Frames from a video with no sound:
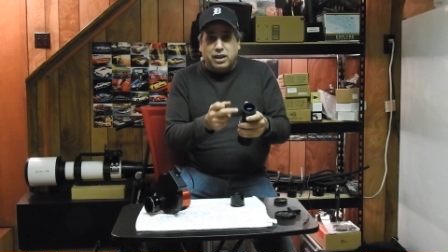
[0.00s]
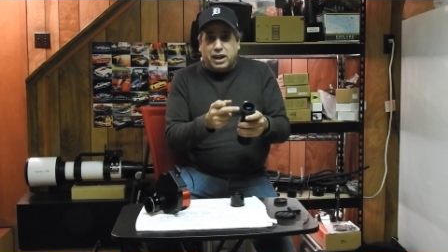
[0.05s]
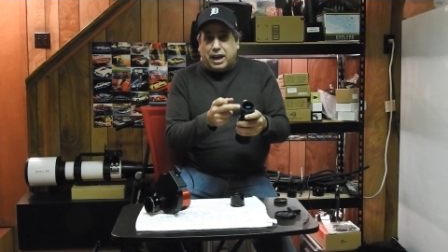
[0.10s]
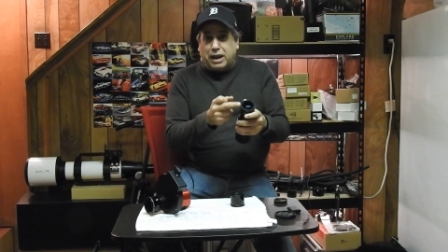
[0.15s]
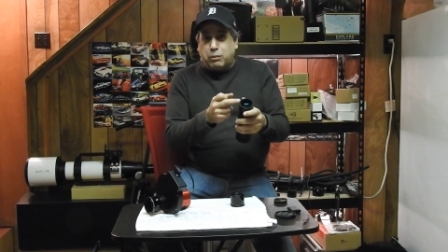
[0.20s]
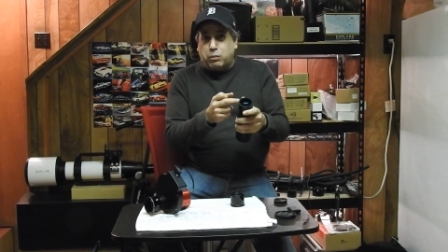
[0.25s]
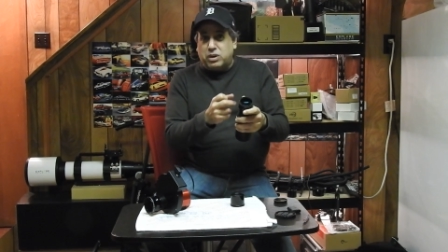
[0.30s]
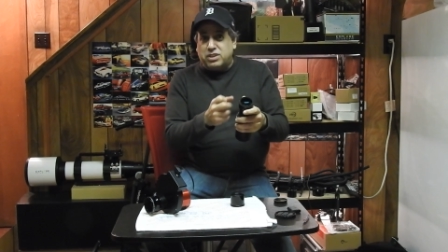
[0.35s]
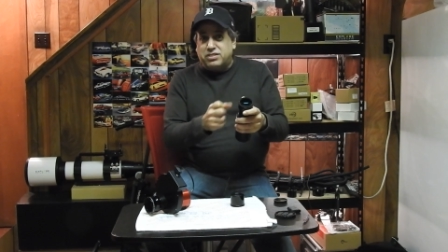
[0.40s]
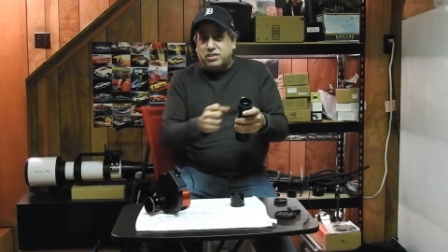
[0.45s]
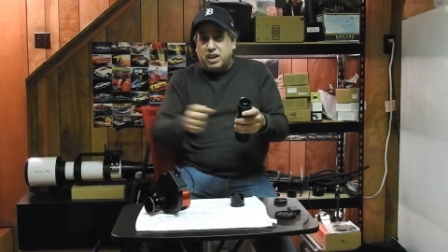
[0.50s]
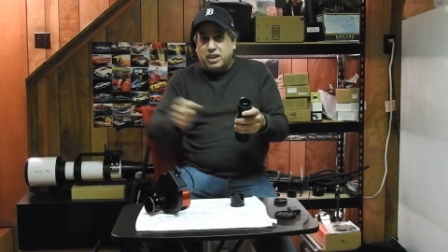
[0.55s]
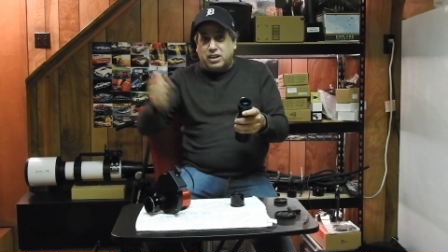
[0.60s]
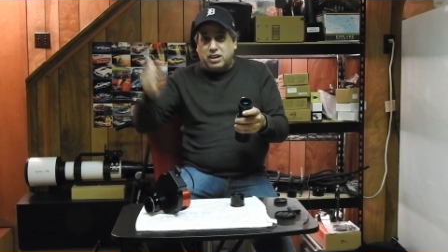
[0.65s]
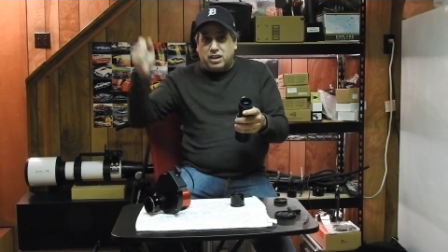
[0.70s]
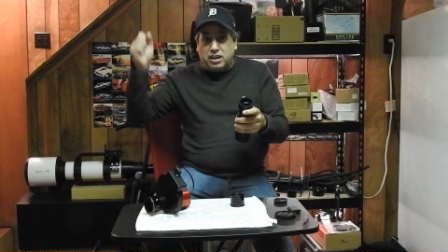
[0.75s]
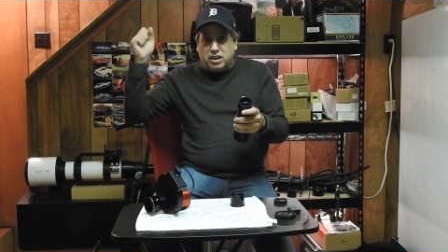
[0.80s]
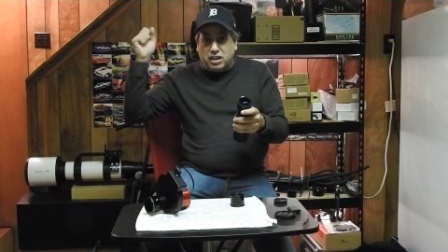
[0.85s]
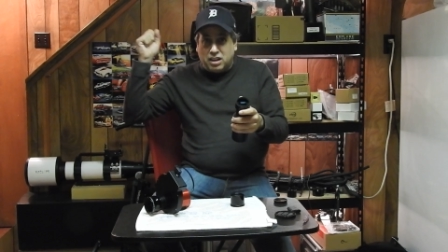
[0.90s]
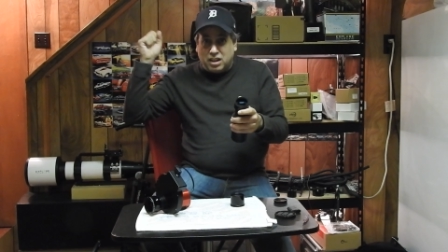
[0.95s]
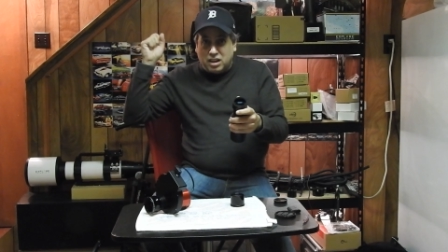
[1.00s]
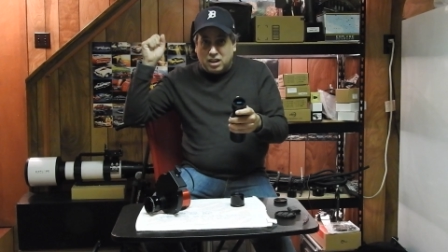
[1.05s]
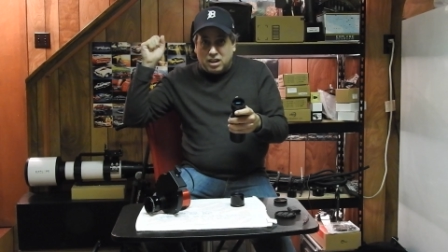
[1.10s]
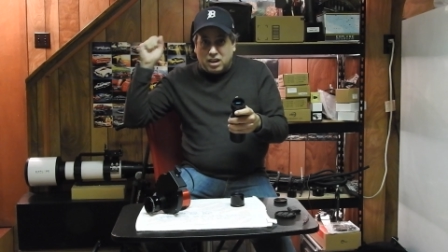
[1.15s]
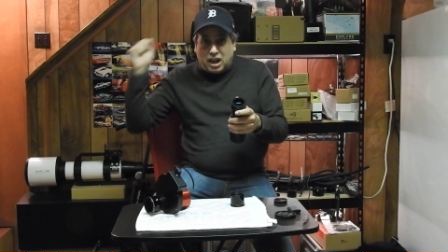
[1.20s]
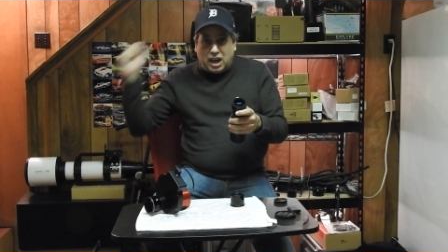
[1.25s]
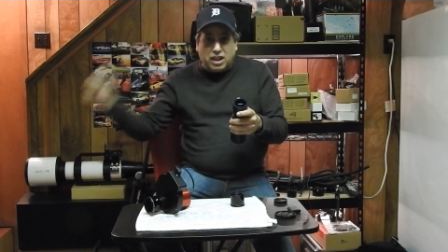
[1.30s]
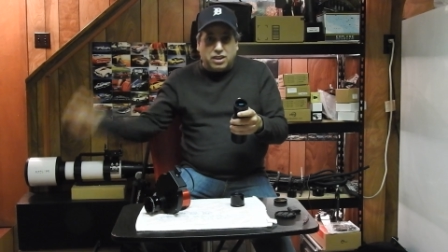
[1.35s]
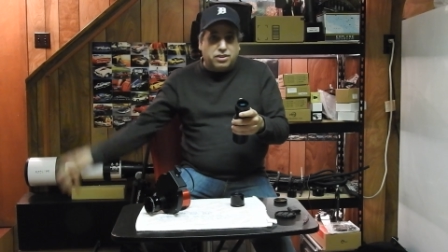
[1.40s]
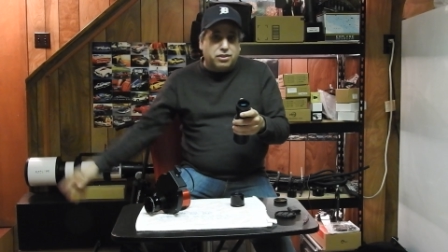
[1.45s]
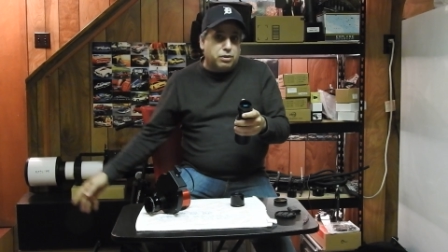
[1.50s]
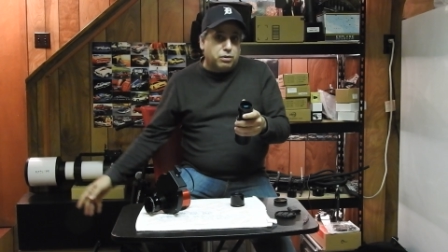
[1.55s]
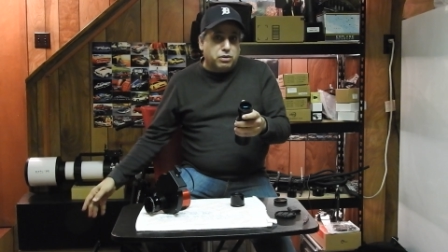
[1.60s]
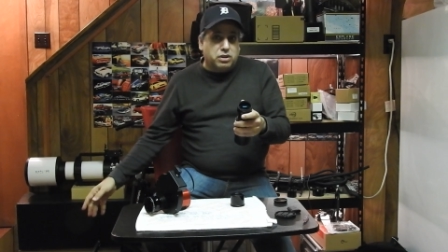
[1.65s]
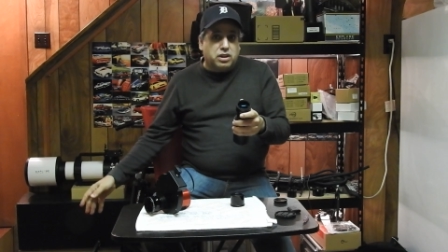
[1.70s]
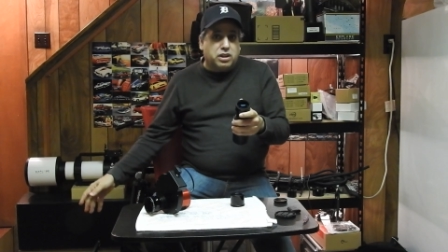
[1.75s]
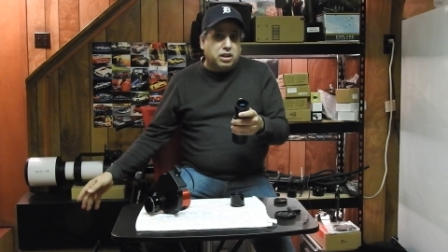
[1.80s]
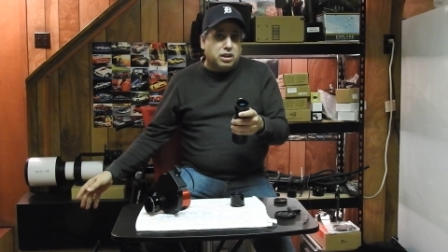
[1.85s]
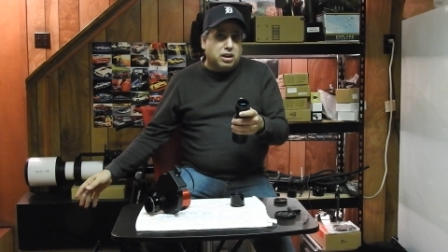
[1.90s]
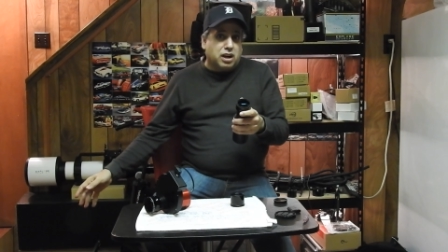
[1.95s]
And once I did, I threw it
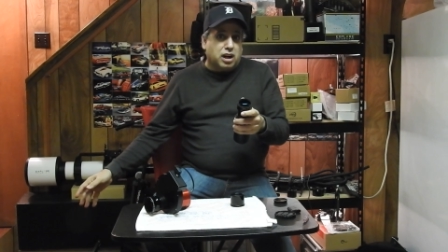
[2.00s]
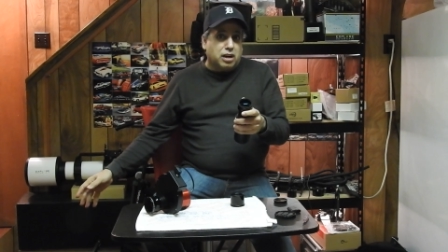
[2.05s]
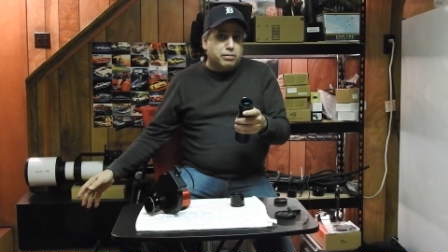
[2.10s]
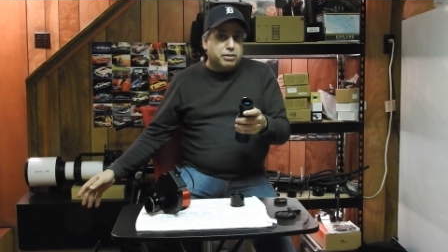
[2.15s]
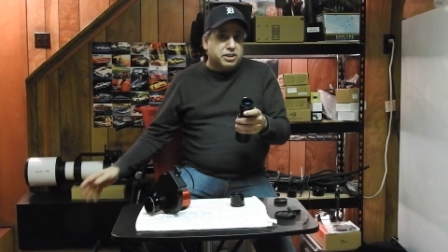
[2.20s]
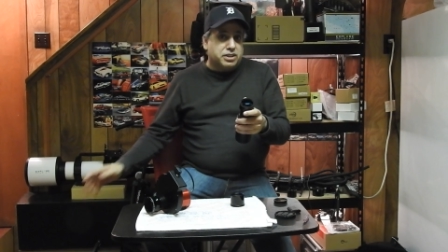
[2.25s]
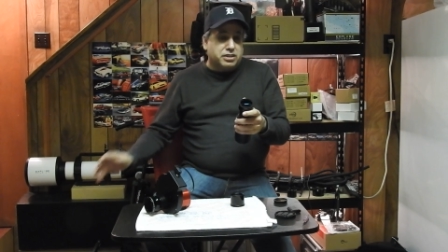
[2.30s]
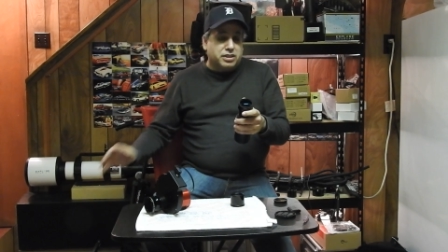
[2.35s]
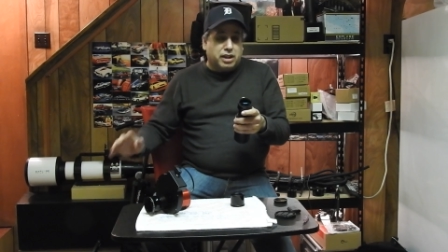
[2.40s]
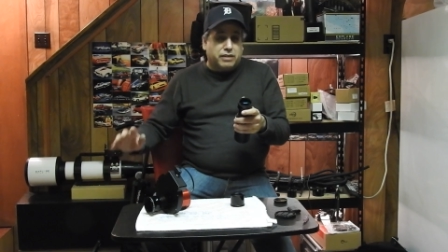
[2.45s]
in the garbage,